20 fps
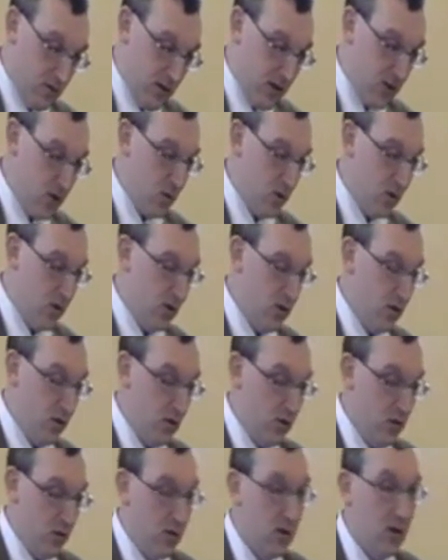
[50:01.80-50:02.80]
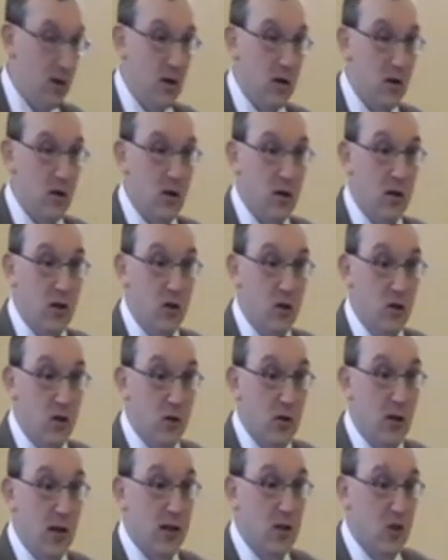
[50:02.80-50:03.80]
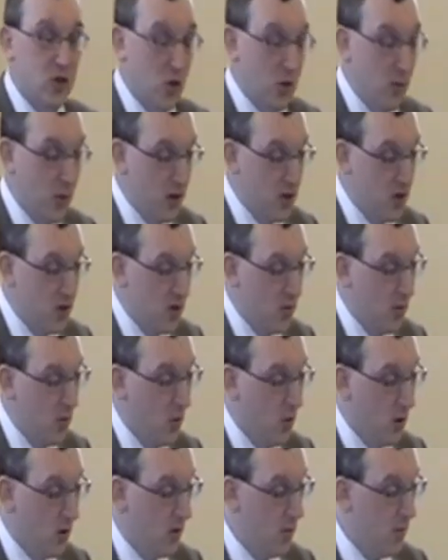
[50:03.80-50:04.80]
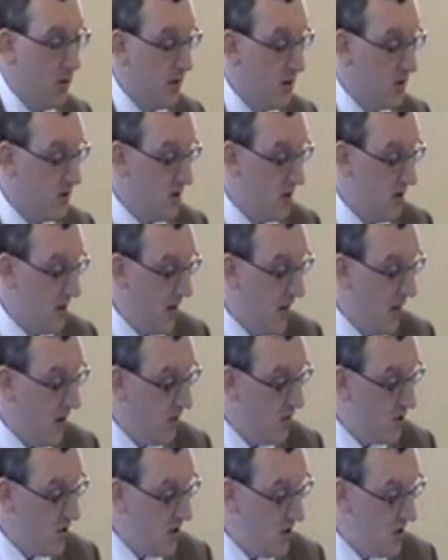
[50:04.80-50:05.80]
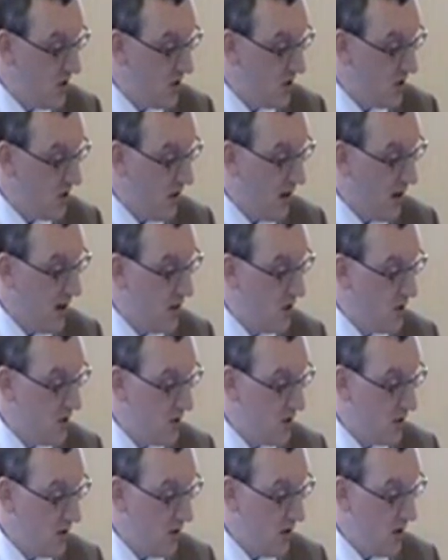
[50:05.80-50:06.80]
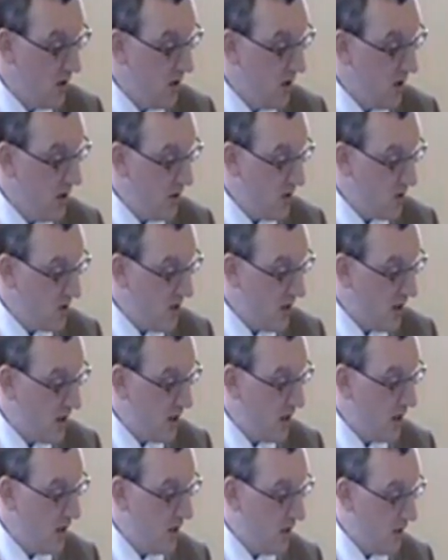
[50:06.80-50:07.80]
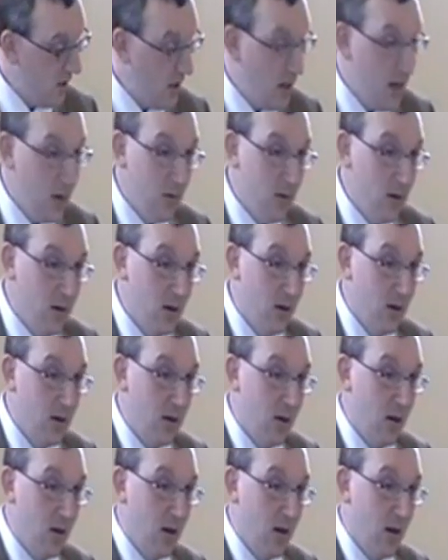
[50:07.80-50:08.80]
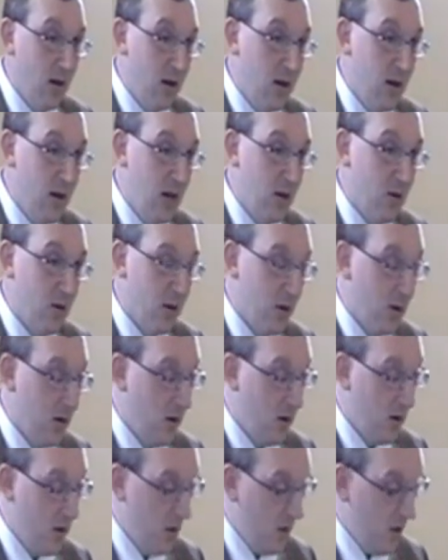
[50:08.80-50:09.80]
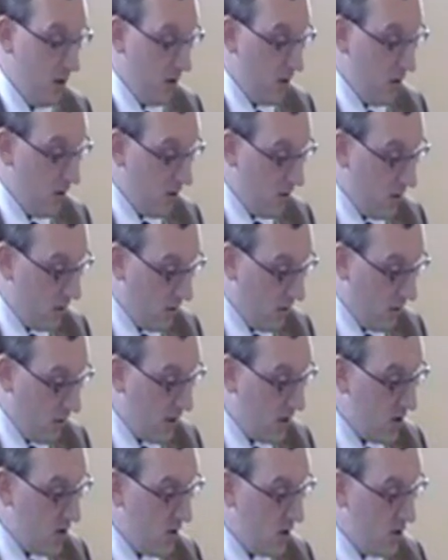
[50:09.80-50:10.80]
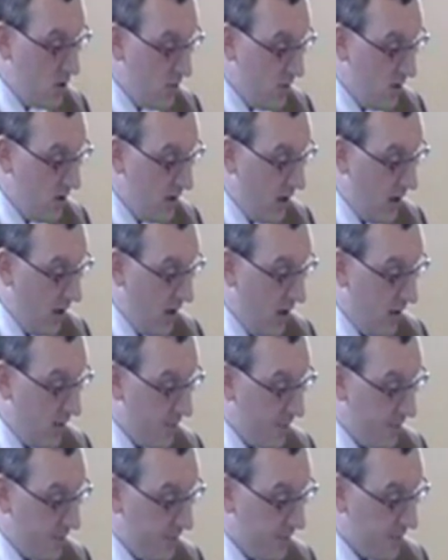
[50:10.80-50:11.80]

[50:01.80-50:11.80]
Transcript: That's what you do you do that so much the more because the day of Jesus Christ is getting nearer and nearer the great judgment day.